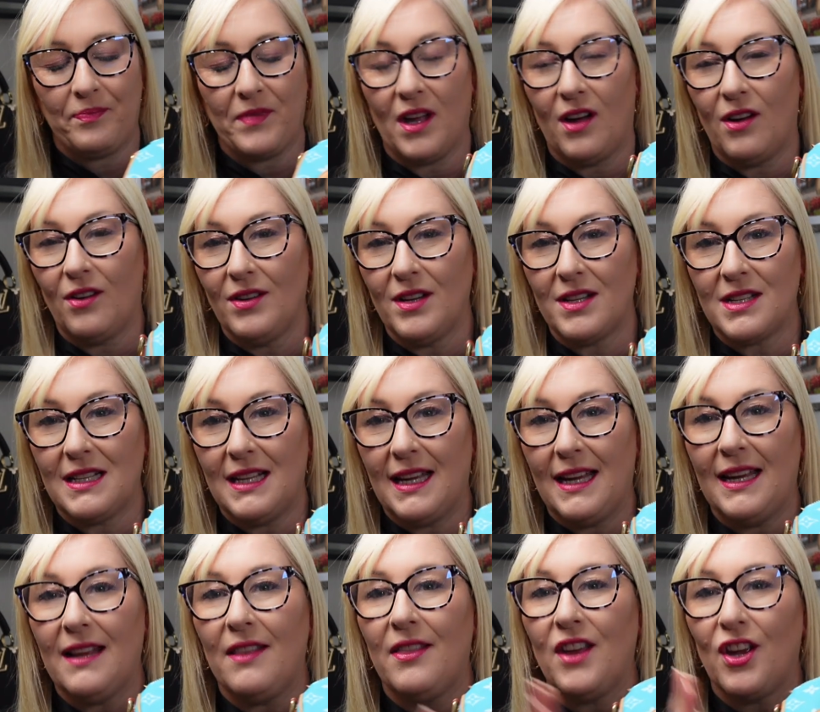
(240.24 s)

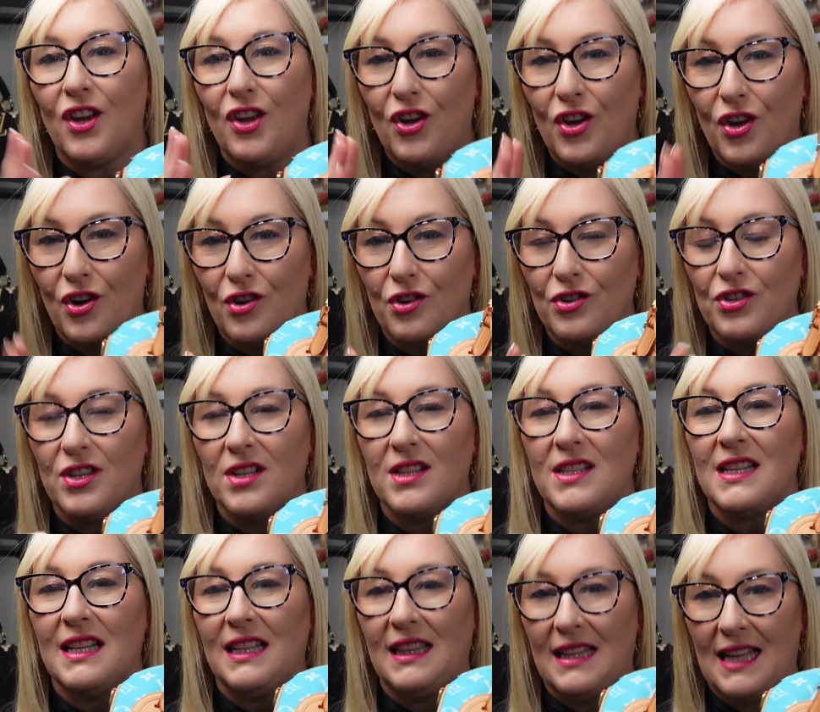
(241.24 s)
honestly, the
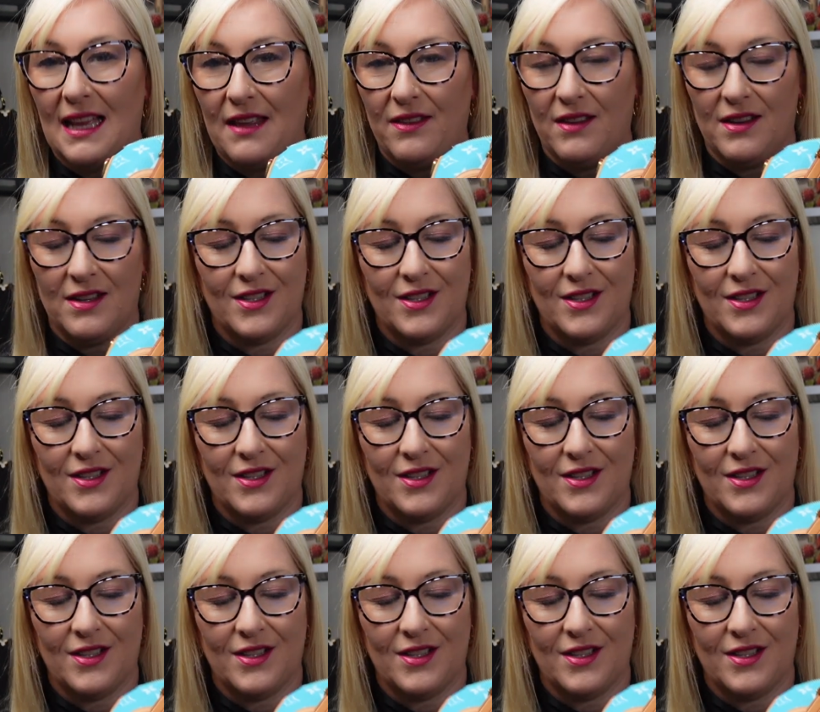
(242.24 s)
gorgeous leather.